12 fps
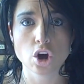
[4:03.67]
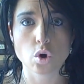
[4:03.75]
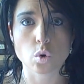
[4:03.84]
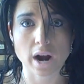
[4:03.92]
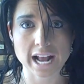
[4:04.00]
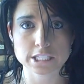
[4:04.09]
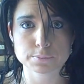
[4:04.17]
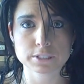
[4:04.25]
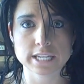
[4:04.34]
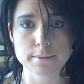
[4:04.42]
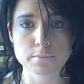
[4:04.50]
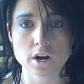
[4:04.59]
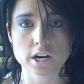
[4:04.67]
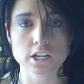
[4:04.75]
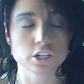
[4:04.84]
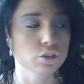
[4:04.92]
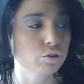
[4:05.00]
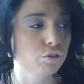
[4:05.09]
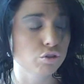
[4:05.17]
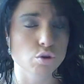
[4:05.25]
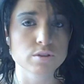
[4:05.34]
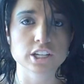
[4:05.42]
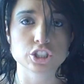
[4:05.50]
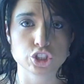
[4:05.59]
or aspartame on it, you throw
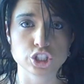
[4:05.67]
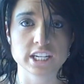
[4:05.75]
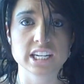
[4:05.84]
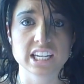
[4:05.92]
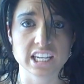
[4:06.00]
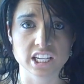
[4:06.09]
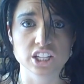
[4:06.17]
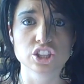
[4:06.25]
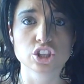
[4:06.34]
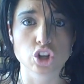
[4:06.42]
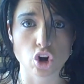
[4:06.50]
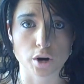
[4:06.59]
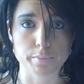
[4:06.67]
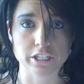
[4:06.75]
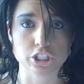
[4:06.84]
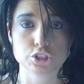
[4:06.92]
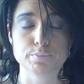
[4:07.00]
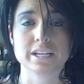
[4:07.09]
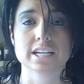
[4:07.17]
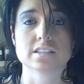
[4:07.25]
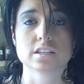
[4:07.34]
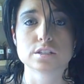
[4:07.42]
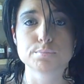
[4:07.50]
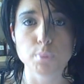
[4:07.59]
that shit in the garbage because
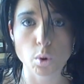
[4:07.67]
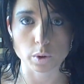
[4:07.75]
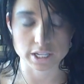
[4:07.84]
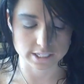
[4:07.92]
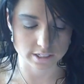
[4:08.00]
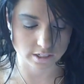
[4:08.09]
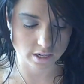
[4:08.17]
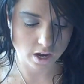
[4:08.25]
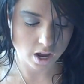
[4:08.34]
it is poison.